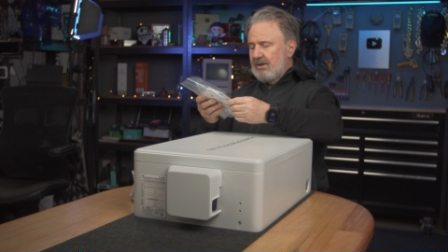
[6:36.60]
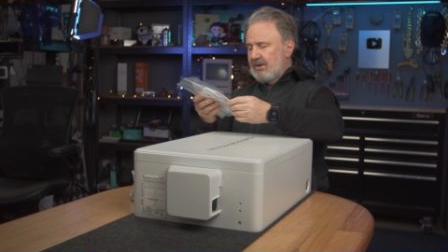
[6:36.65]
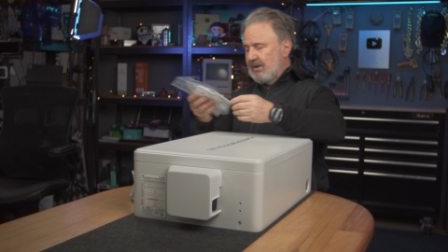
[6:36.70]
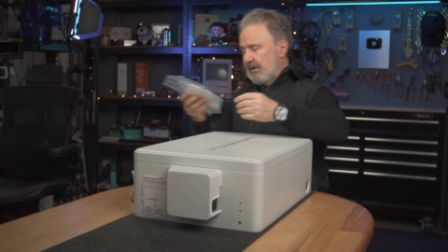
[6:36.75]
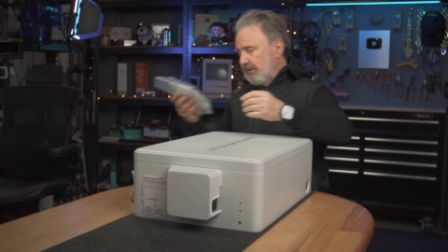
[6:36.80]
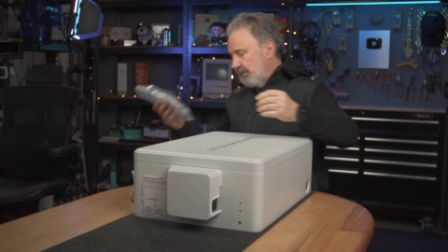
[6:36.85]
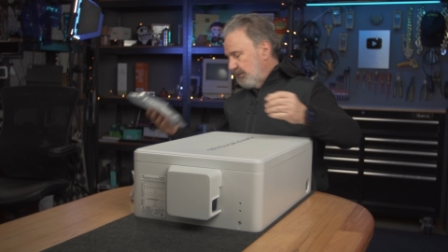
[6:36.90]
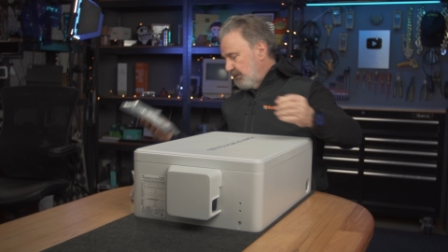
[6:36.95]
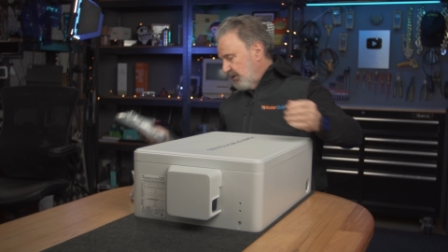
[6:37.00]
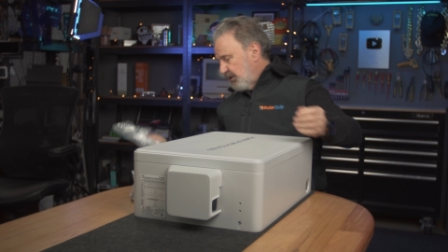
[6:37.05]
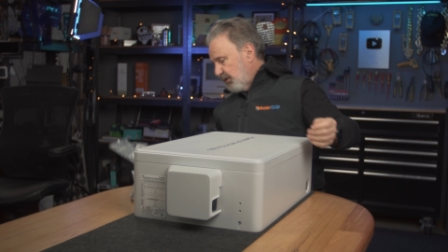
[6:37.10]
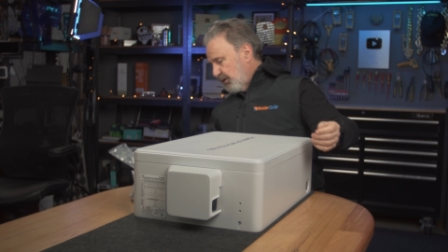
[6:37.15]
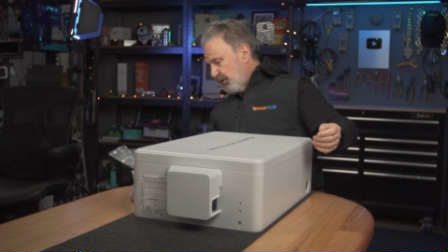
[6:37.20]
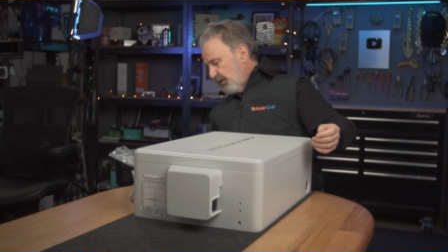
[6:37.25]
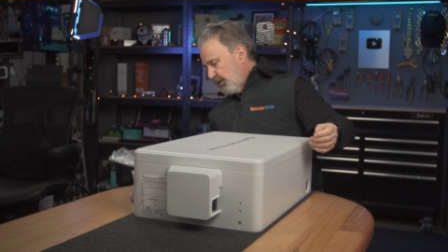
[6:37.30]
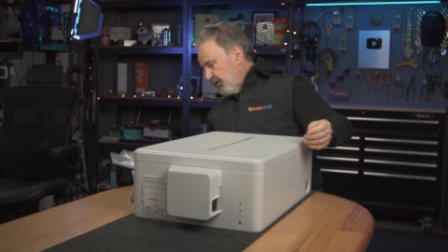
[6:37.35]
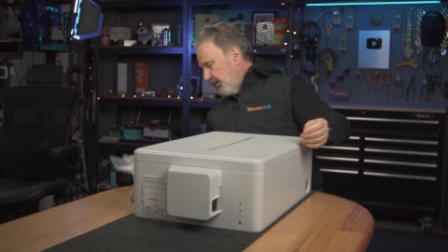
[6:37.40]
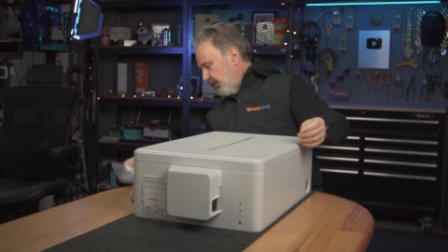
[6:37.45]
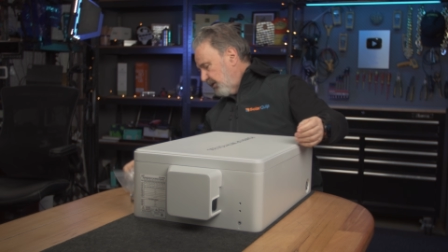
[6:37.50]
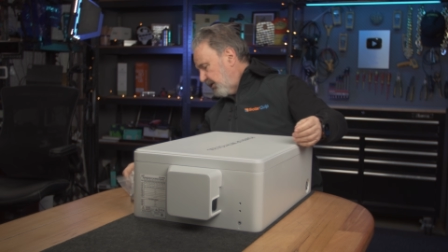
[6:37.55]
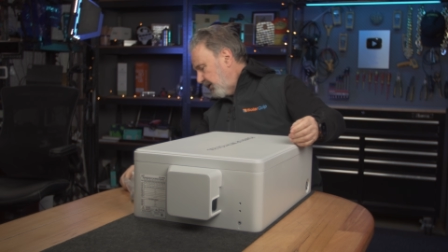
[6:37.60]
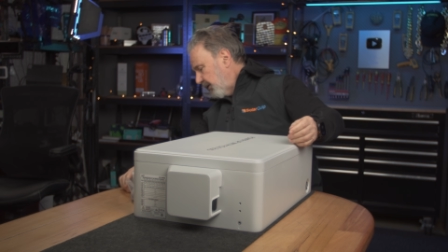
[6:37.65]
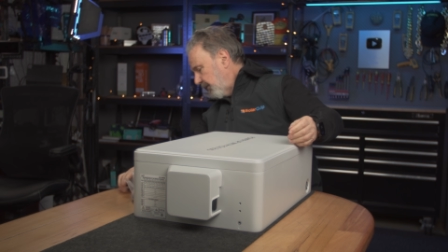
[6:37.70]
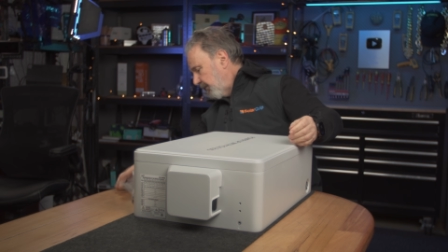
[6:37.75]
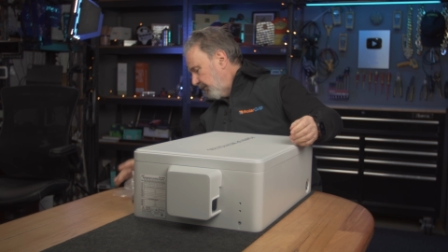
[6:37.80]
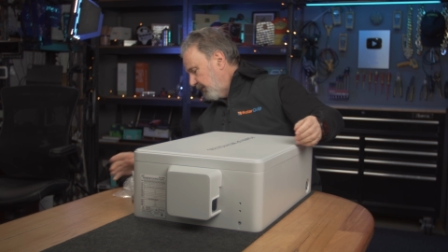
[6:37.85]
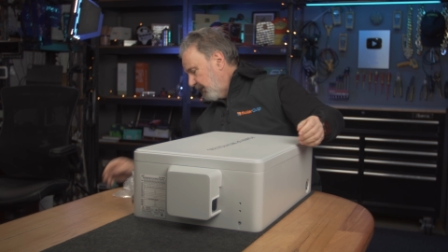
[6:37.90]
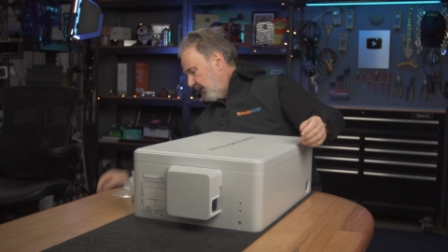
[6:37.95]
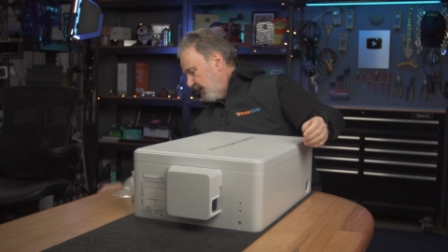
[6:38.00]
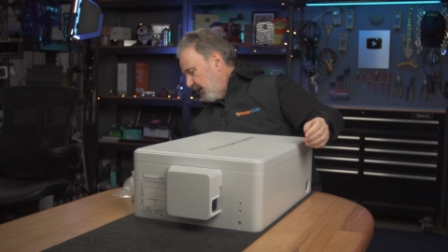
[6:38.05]
some screws.
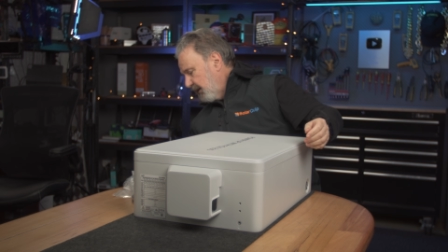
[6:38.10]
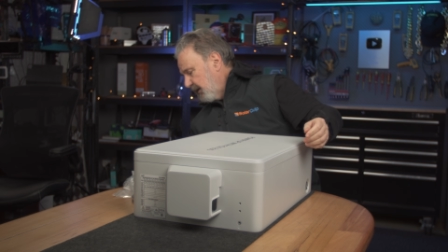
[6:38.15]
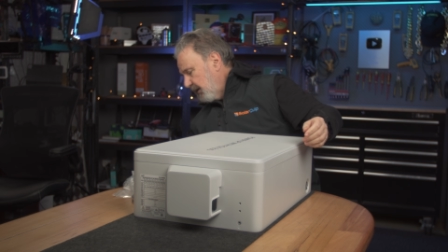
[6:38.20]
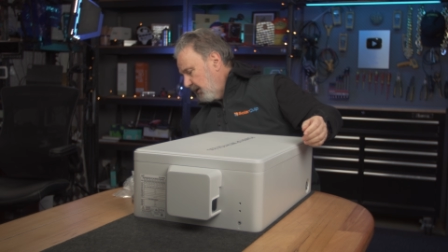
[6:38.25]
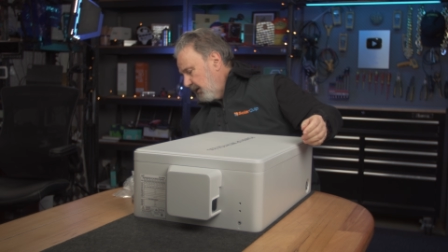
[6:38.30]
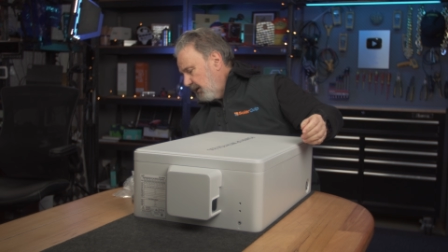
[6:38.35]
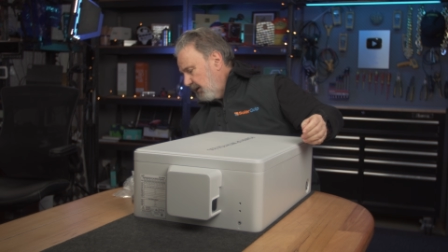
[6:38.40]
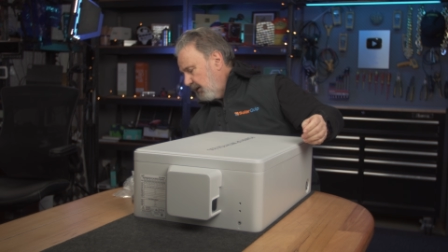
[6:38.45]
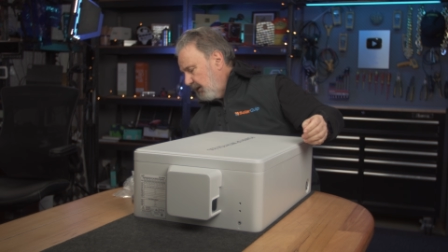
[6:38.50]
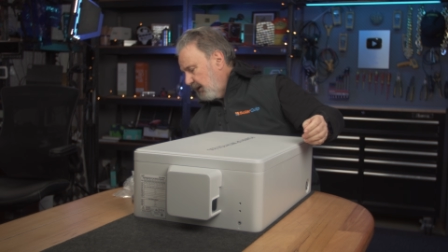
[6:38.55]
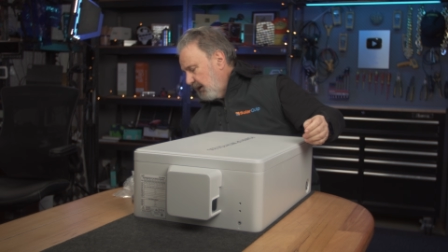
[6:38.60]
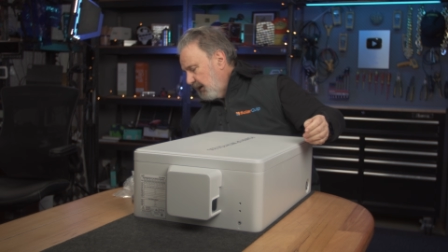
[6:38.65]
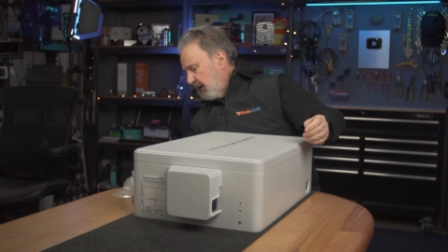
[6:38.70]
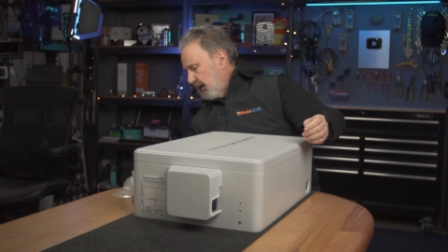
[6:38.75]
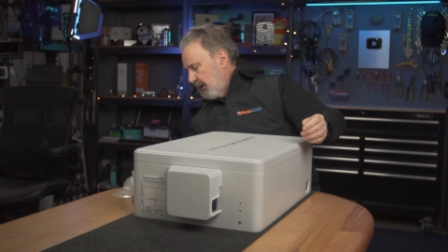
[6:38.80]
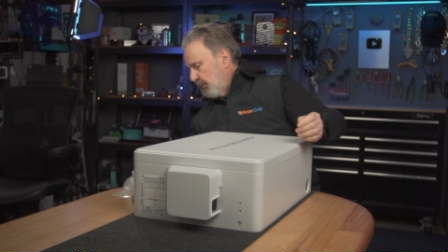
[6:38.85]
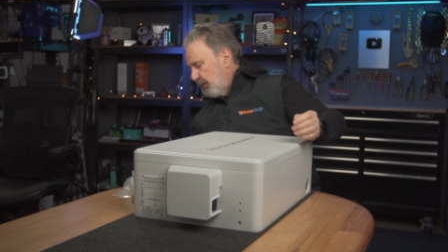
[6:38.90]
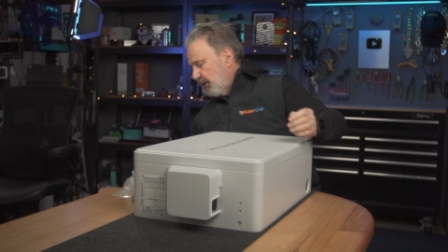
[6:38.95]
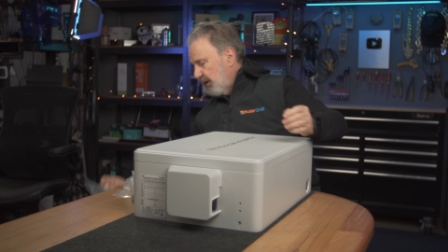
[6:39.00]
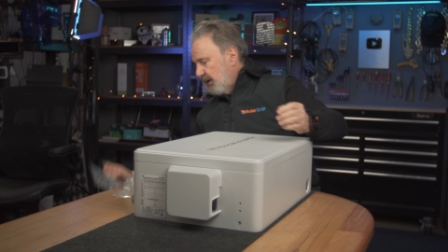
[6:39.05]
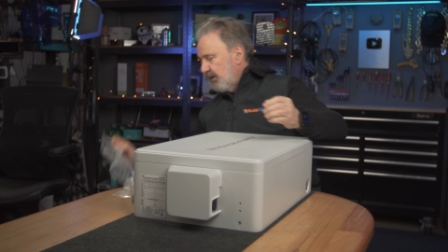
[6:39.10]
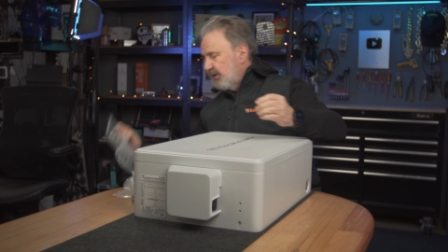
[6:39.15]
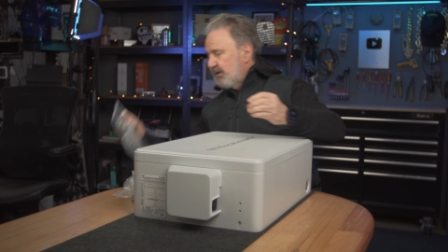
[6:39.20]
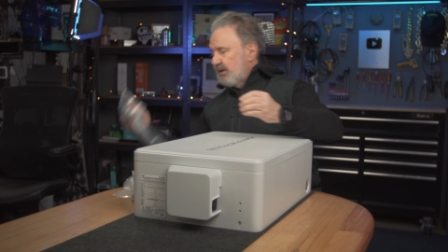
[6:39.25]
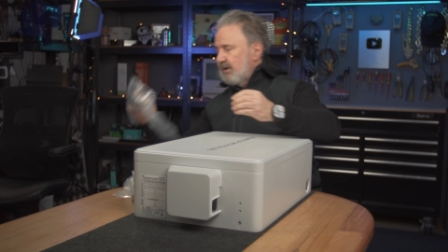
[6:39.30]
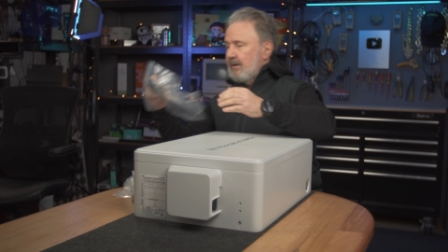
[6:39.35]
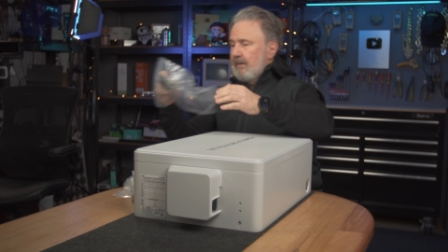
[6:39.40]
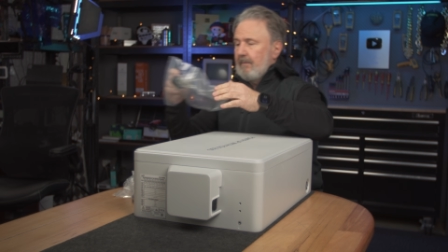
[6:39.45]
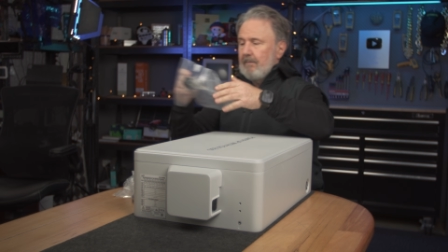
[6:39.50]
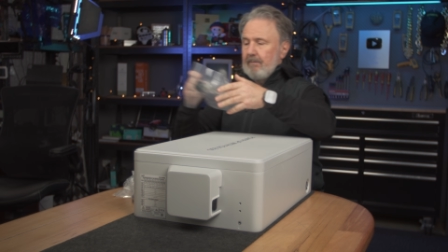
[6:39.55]
And what
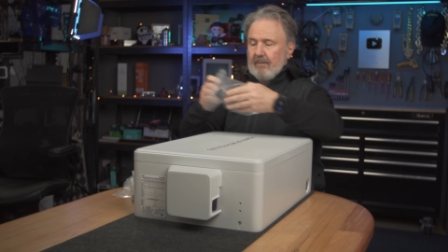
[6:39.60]
else?